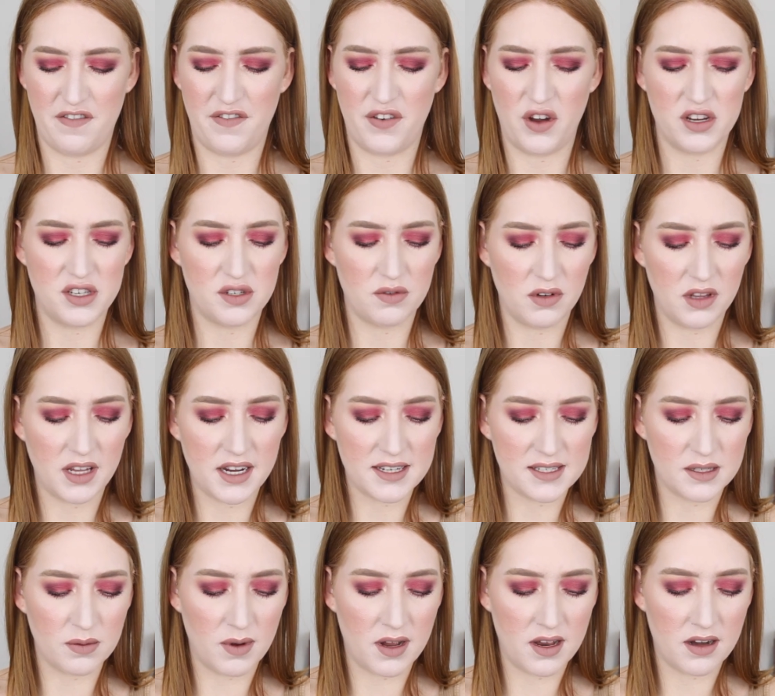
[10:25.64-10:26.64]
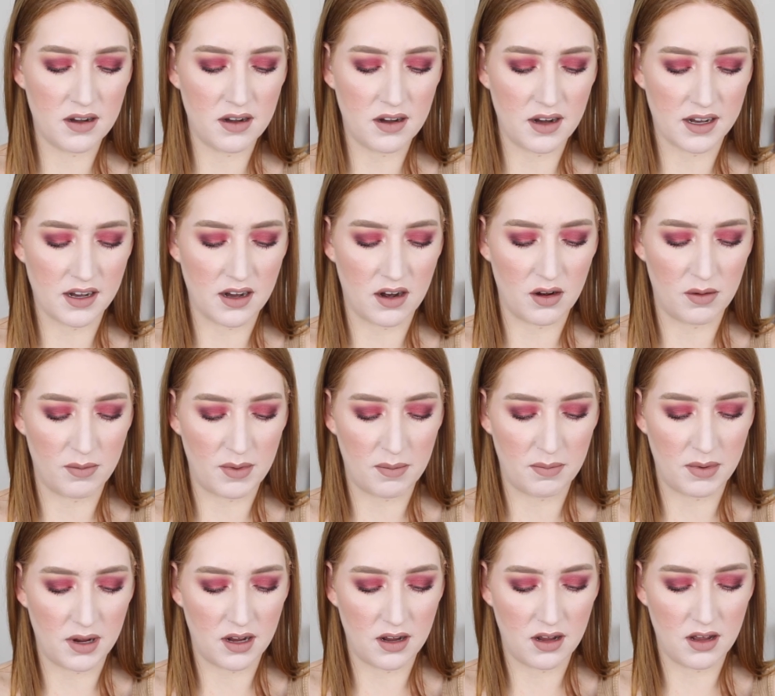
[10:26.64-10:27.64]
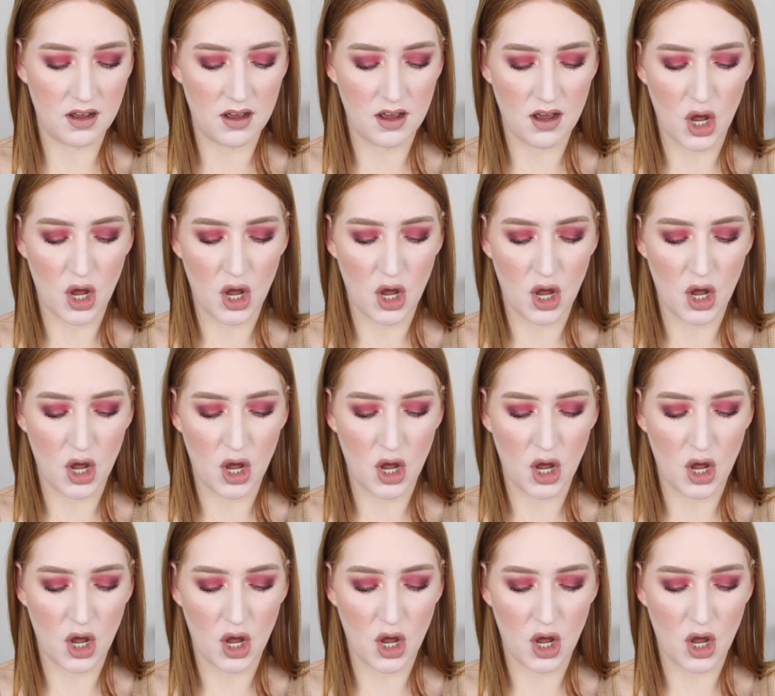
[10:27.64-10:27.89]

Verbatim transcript: first release one. I can't remember.